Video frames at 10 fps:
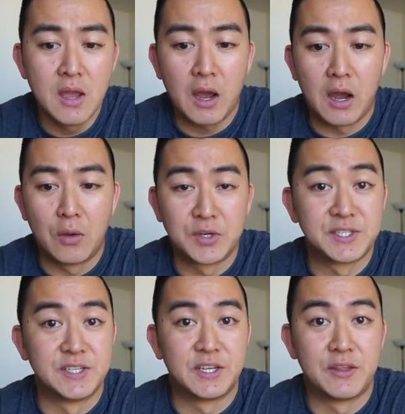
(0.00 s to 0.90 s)
Uh, which
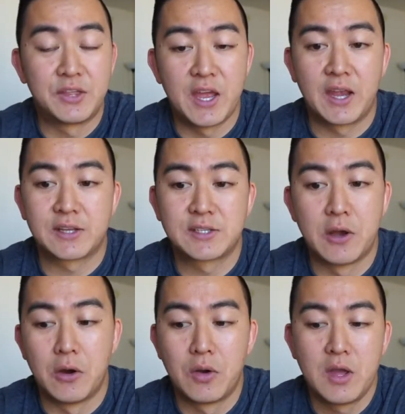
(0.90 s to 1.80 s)
is a good thing.
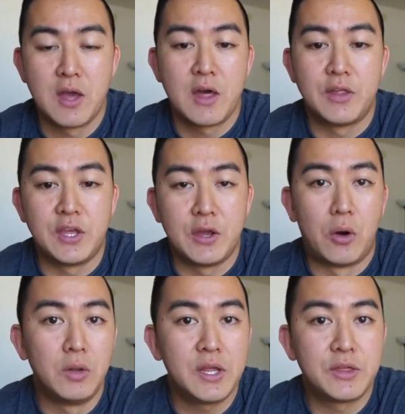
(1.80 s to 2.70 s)
So the
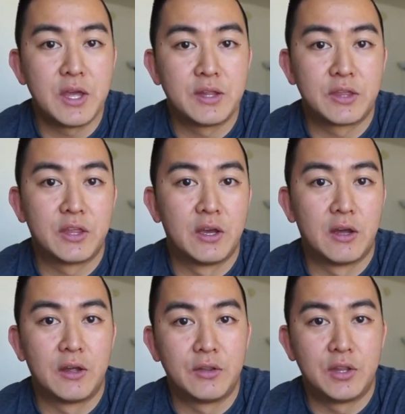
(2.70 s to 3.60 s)
only thing that
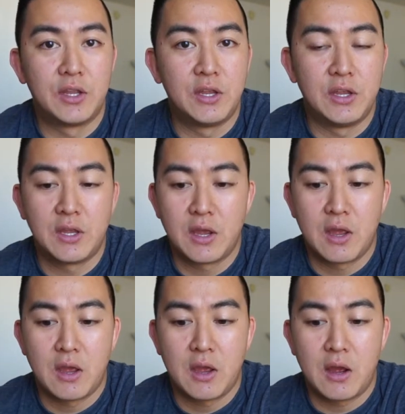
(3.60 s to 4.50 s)
the the
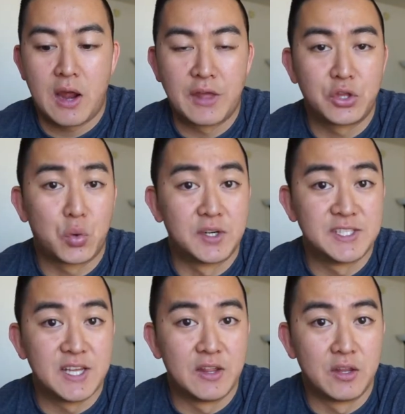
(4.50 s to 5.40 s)
uh, at towards
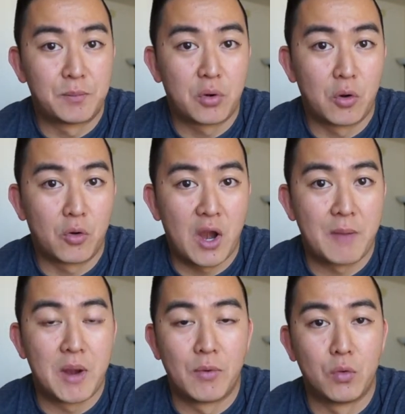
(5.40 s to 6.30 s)
the end of the
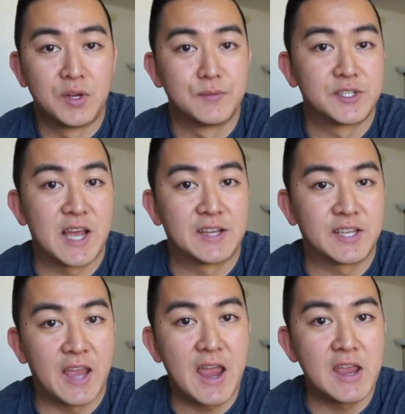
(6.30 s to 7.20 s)
program, everyone was
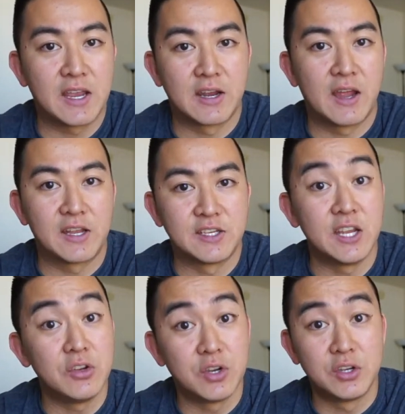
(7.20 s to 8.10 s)
asking, "Hey, can I
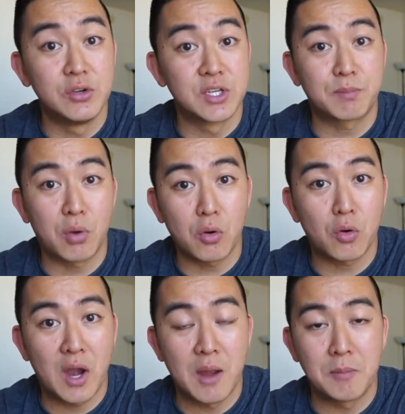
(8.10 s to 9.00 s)
continue to do this
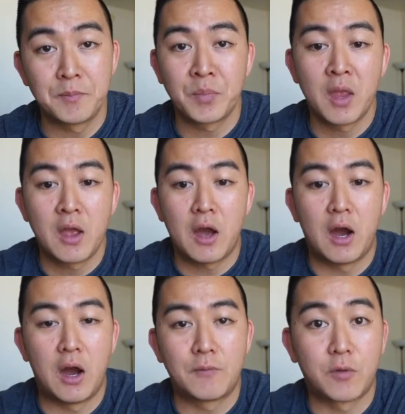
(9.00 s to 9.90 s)
program?"
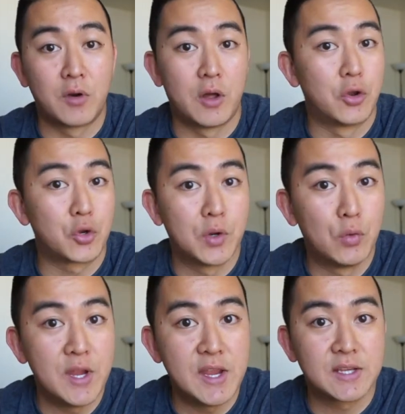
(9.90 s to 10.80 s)
um, for another three
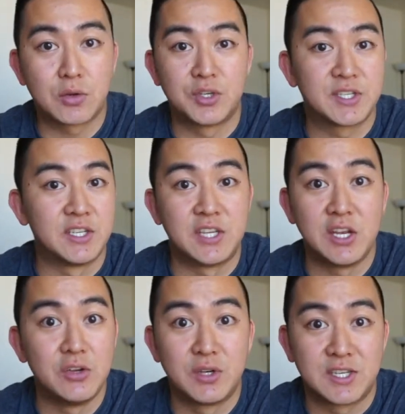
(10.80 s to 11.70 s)
weeks or just
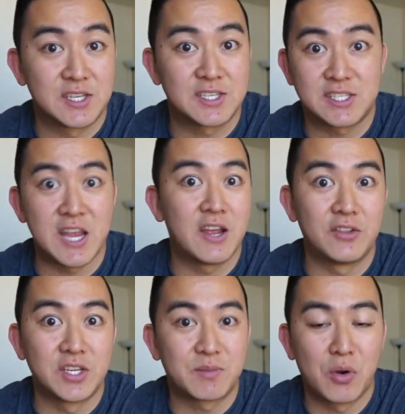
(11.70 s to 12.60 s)
continue to just stay on
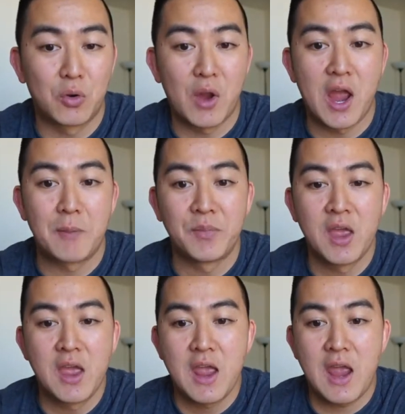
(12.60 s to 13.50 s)
this program.
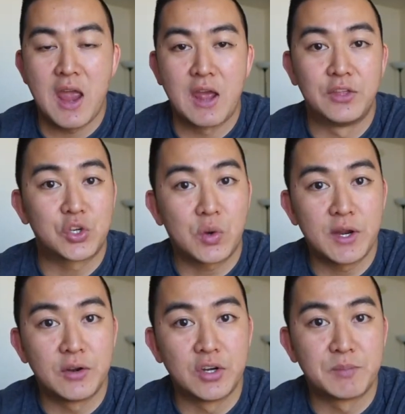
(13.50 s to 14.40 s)
And the
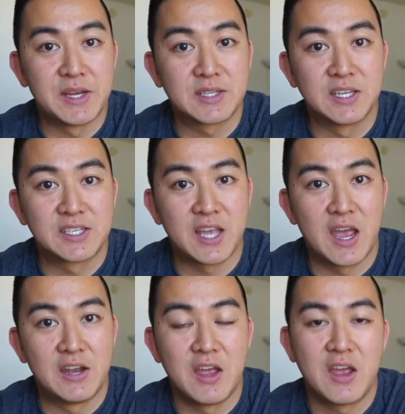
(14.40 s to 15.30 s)
trainers basically
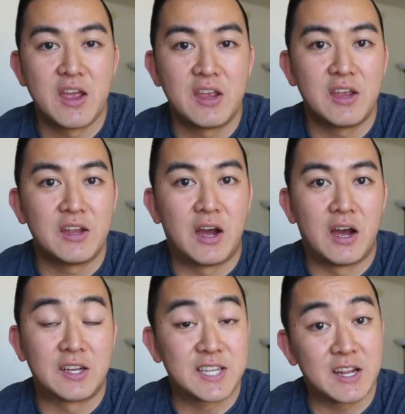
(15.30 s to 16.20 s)
said,
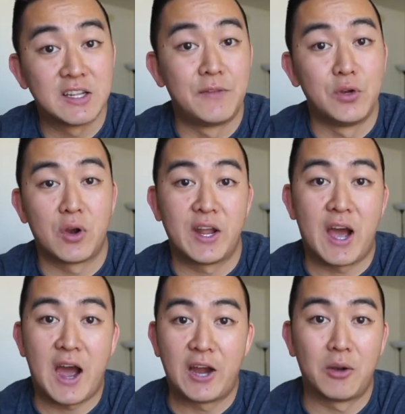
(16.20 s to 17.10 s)
uh, technically, if you're at a
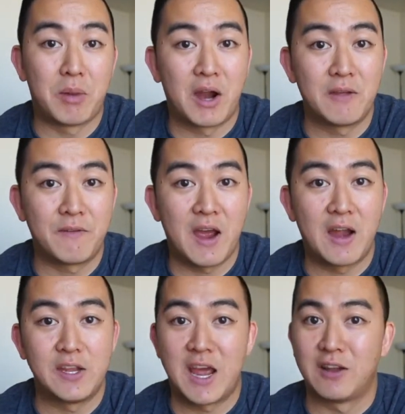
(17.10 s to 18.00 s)
higher body
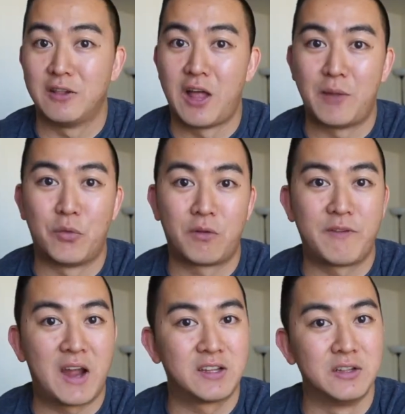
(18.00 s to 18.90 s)
fat, you had a lot more
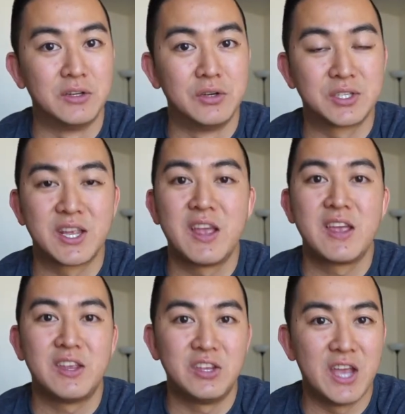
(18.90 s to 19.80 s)
fat to lose,
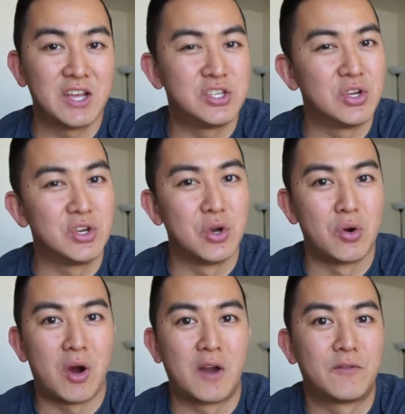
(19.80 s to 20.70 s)
yes, you can go
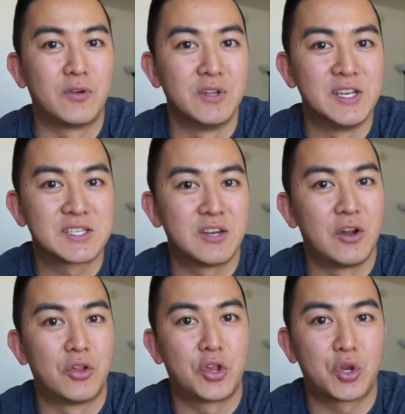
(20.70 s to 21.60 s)
on for at least
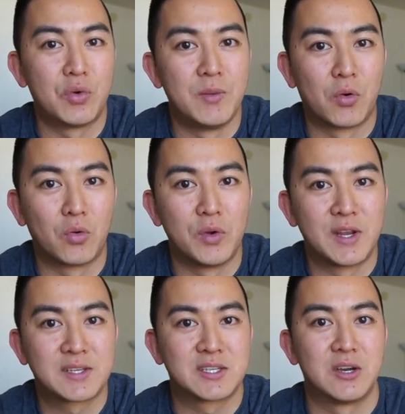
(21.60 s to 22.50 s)
another three more
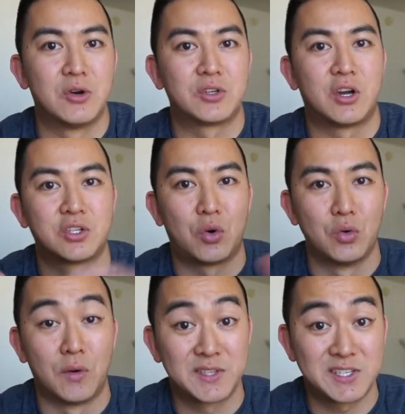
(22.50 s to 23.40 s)
weeks, so a
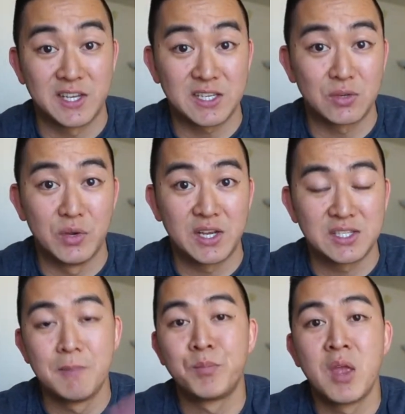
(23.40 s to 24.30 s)
total of six
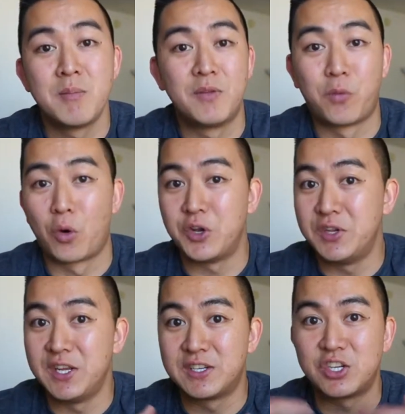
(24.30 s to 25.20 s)
weeks before you
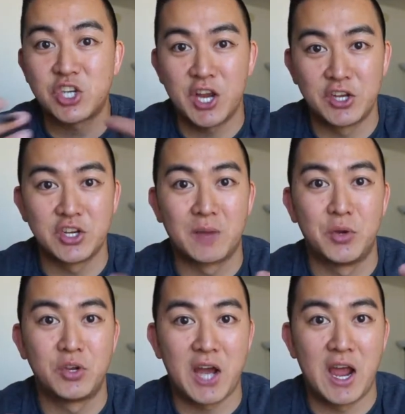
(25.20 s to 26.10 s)
need to change up
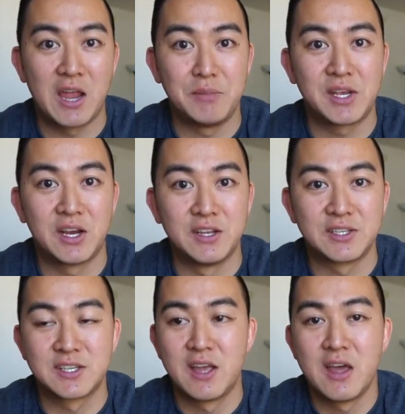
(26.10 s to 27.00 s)
your diet
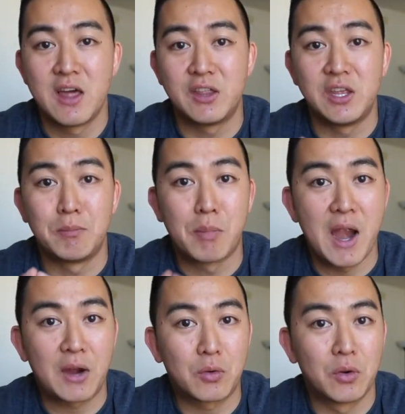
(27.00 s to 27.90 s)
because the
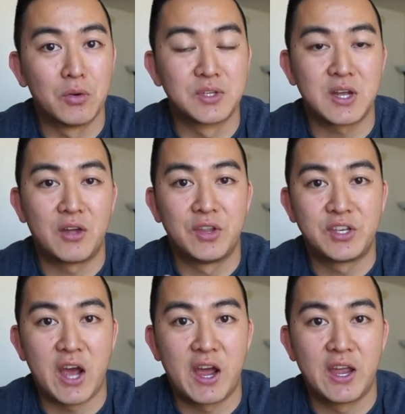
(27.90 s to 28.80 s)
macros on the
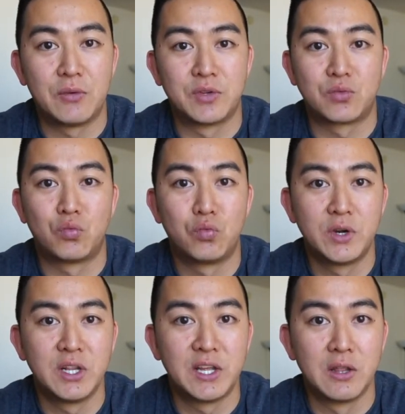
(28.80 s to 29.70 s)
diet was
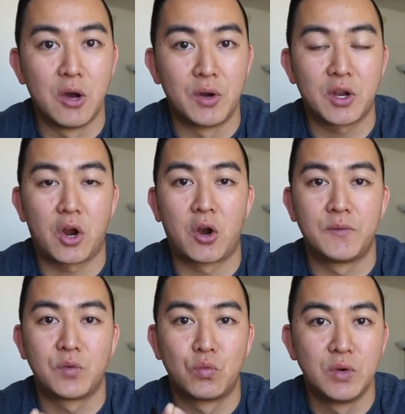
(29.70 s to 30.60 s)
really low in
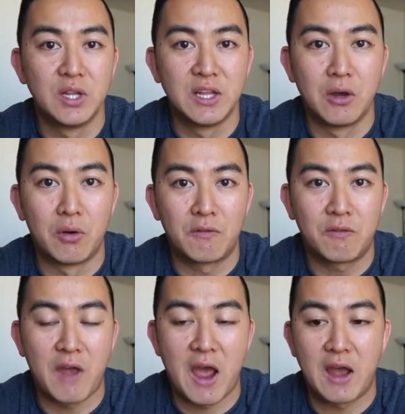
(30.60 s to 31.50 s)
carbs, really low in
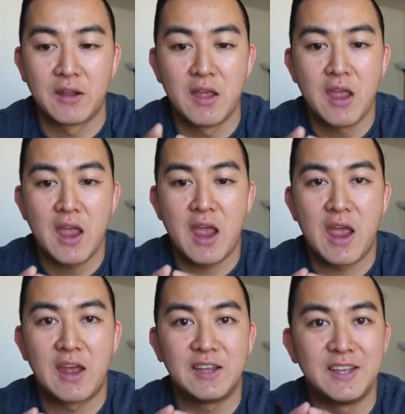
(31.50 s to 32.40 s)
fat,
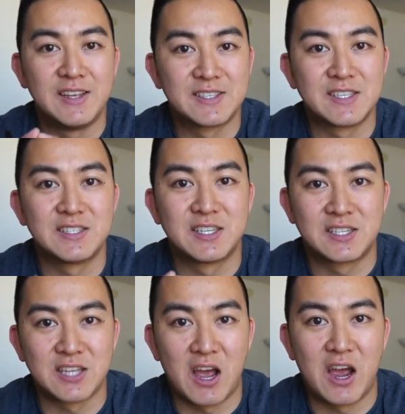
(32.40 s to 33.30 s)
and isn't
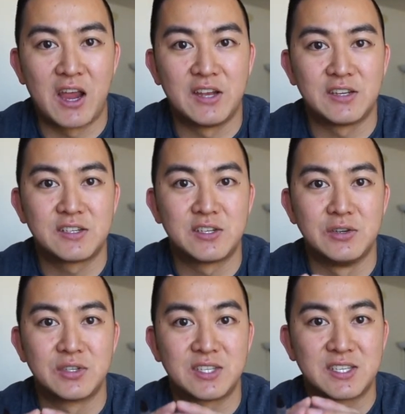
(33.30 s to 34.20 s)
designed
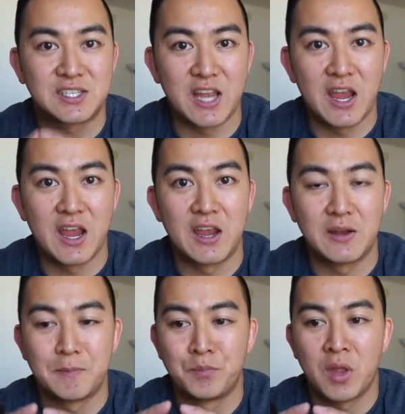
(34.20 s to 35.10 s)
to
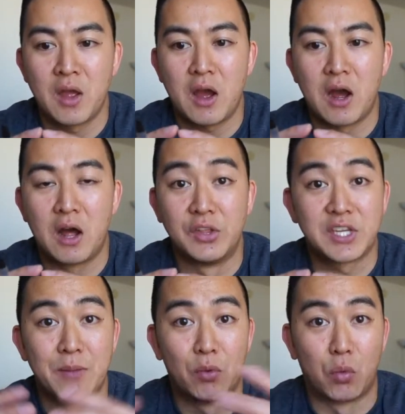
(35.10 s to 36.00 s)
sustain uh, the
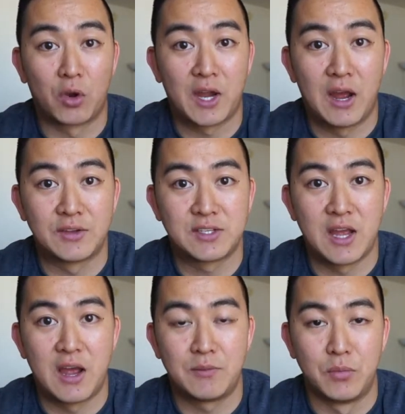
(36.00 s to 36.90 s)
type of workouts
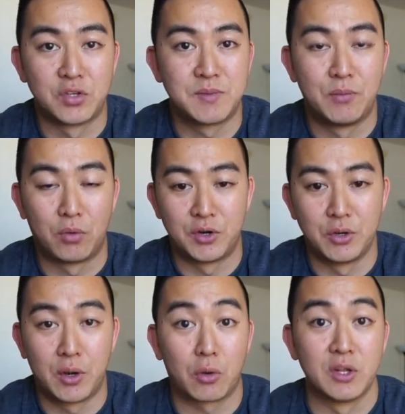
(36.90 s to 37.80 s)
that most people are
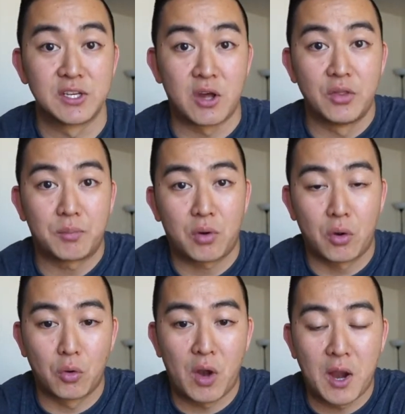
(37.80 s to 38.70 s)
doing, or at least on the
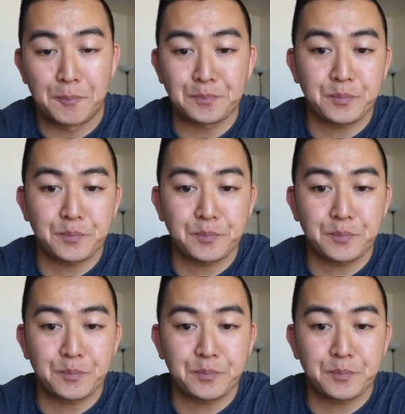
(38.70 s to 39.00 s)
program.